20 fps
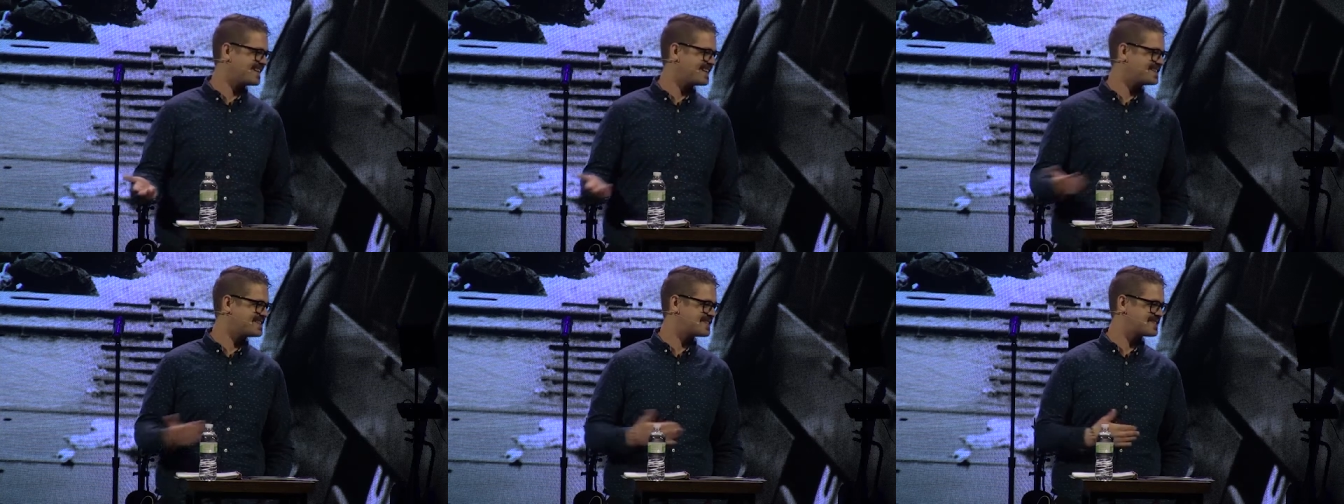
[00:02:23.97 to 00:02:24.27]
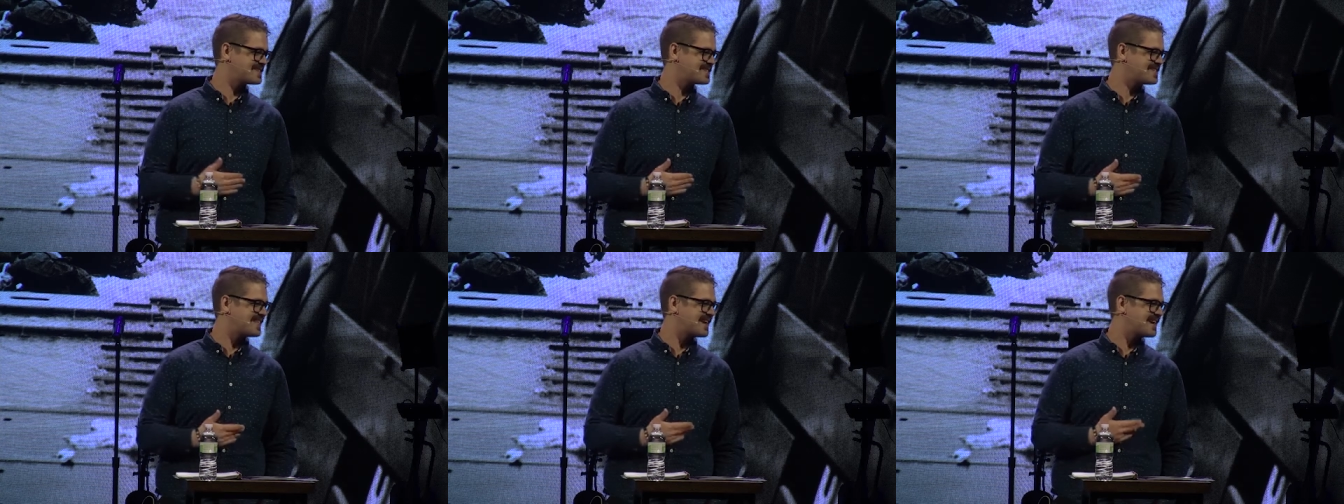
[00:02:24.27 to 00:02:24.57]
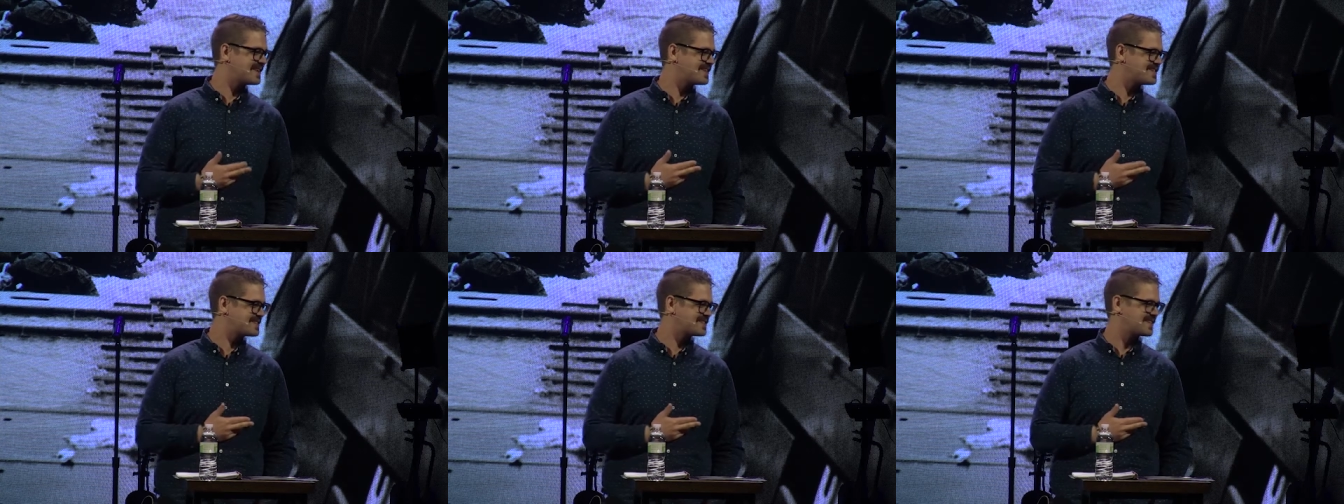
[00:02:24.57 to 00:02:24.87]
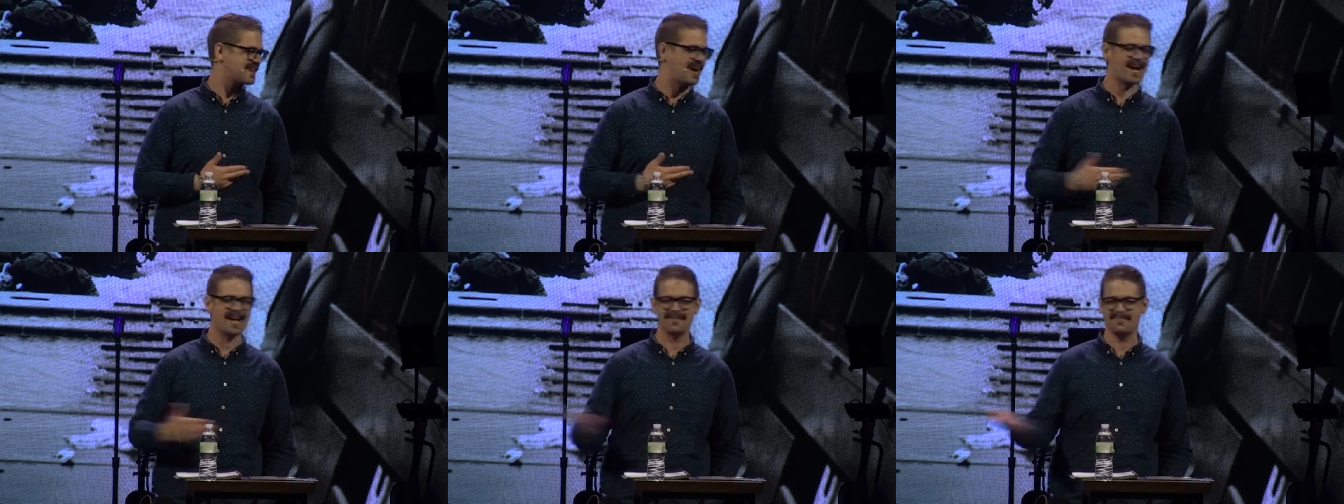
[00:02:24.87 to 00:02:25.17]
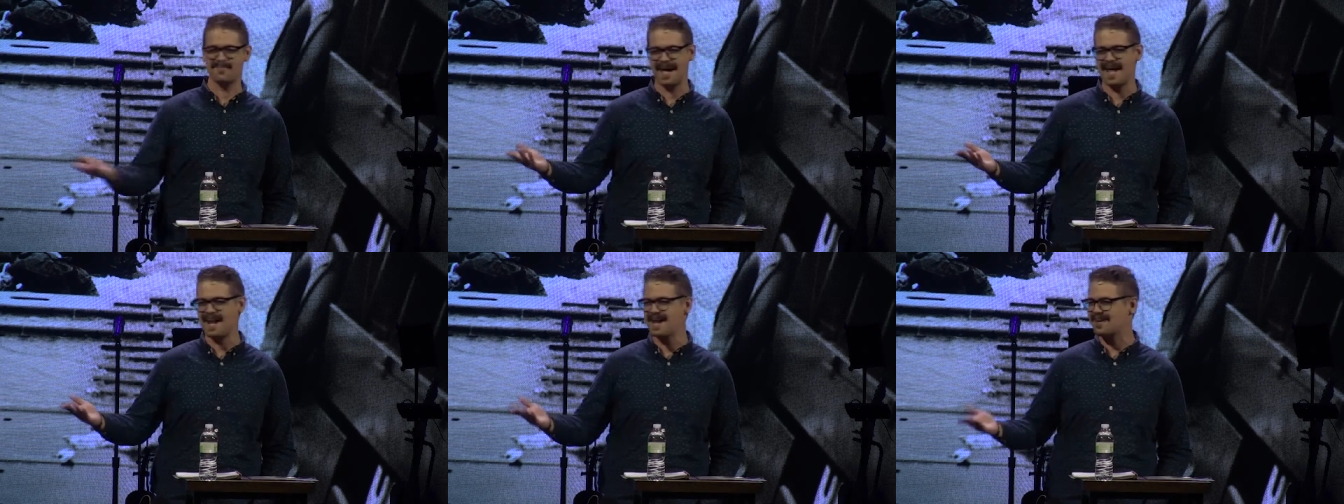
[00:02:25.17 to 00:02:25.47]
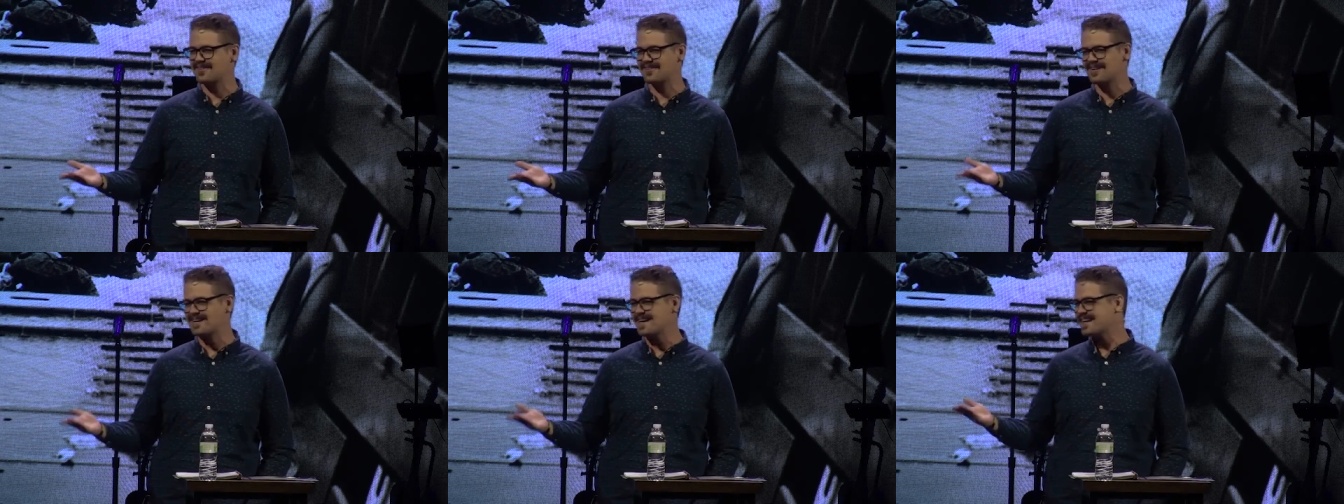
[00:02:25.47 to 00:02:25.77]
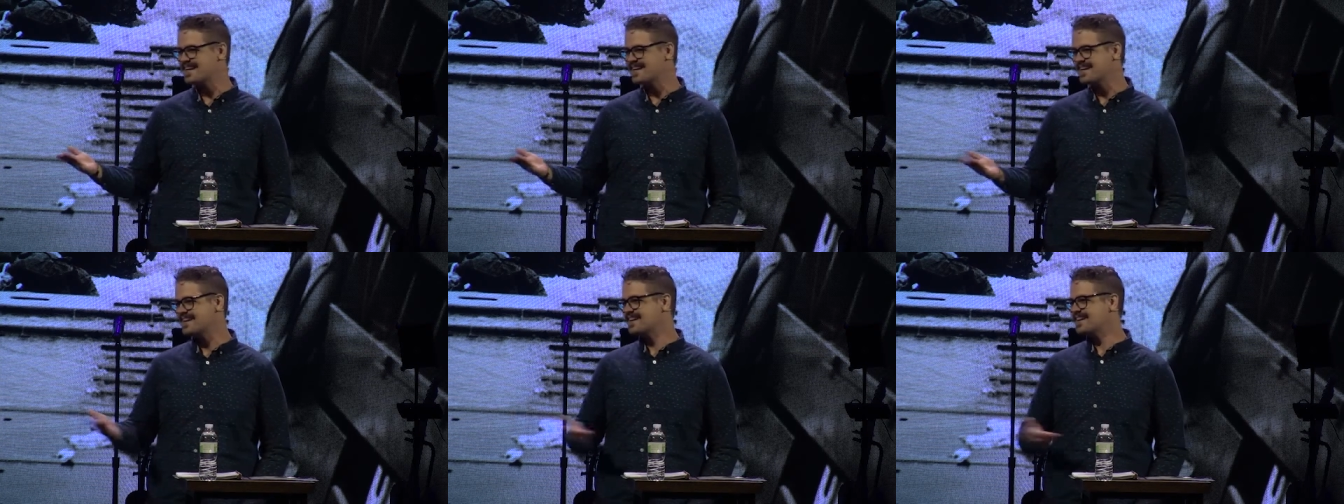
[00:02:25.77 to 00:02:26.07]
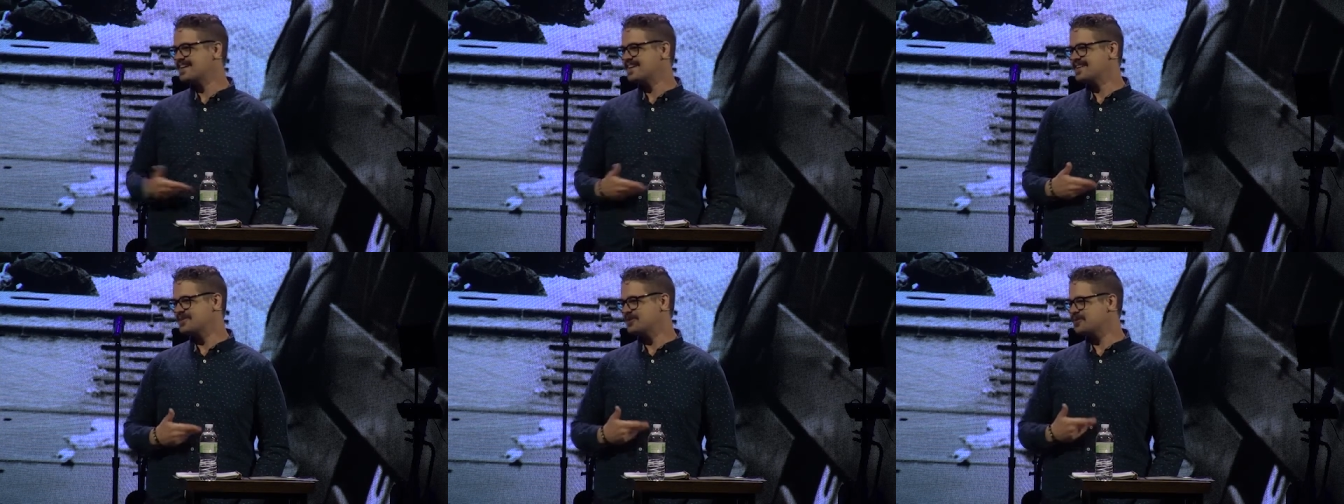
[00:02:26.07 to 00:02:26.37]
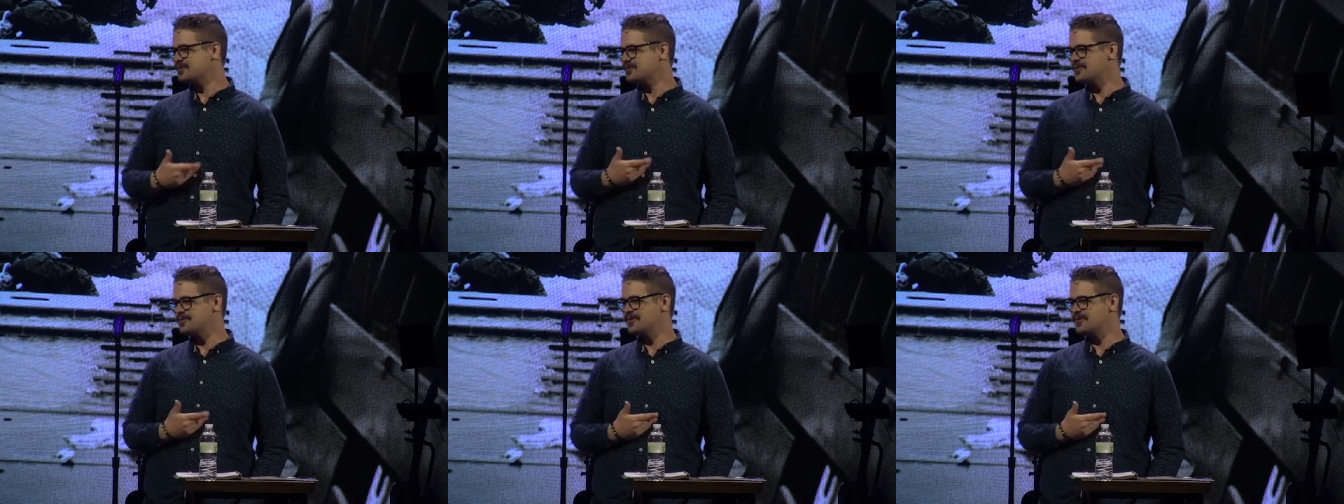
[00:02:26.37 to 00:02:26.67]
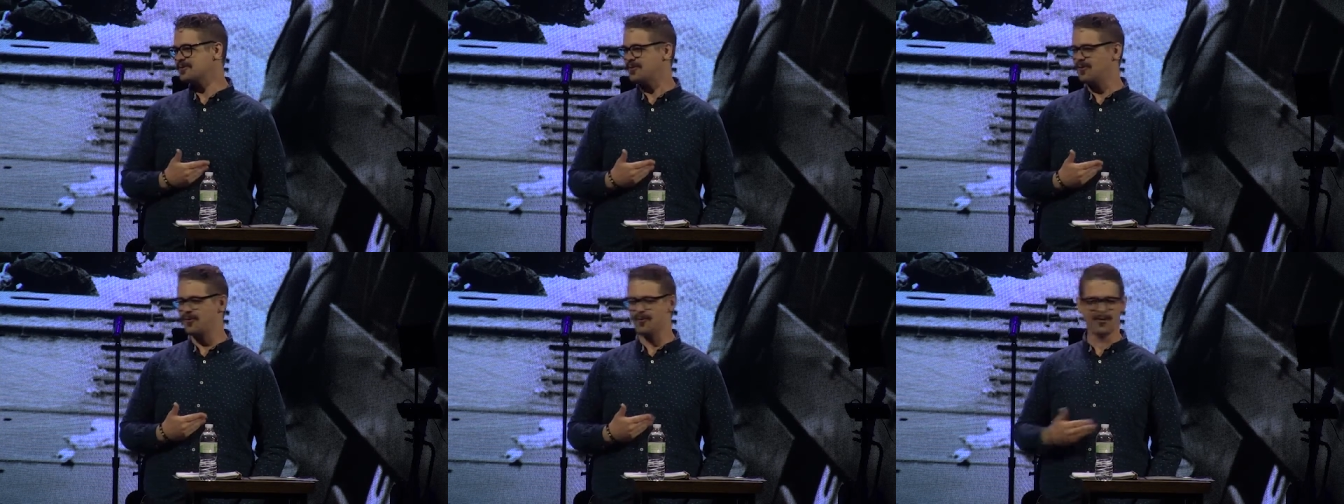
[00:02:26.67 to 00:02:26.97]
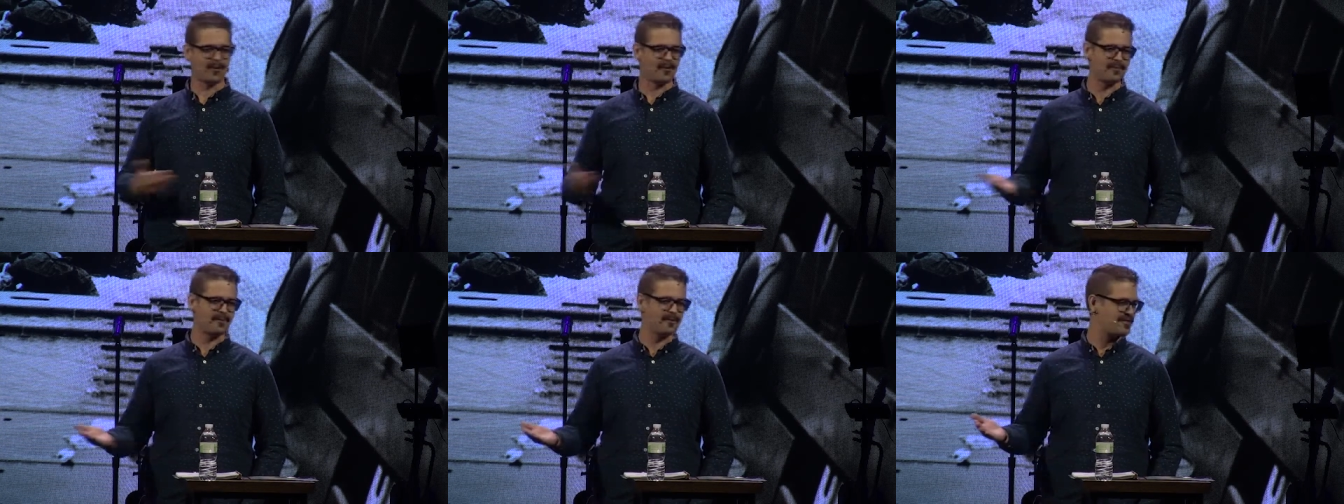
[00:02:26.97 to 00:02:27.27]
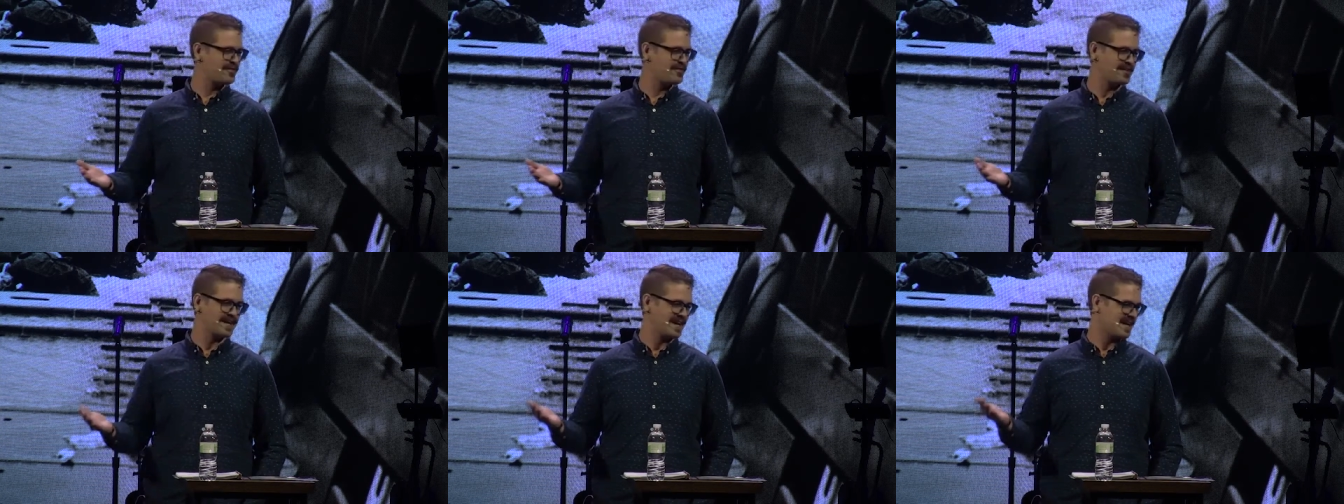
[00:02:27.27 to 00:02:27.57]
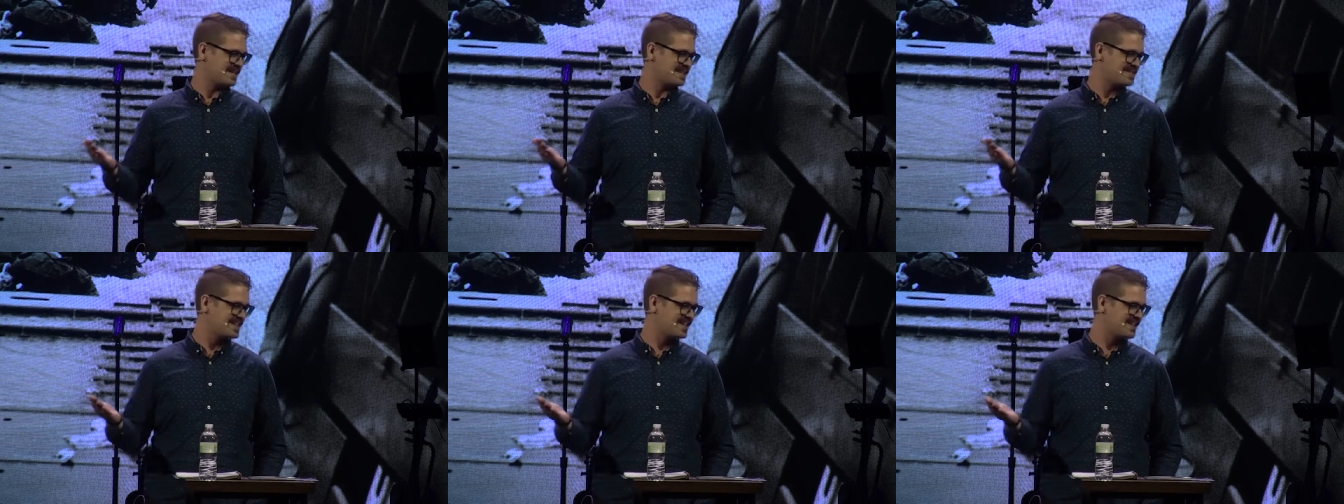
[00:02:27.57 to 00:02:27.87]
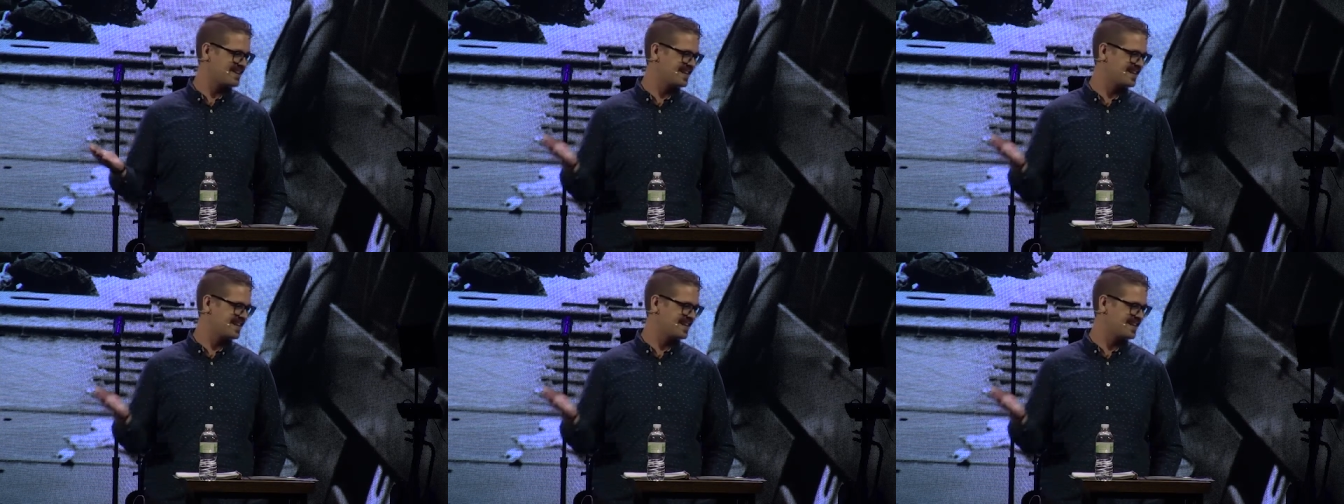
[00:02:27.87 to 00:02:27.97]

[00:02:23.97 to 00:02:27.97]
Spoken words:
They just automatically do horrible things.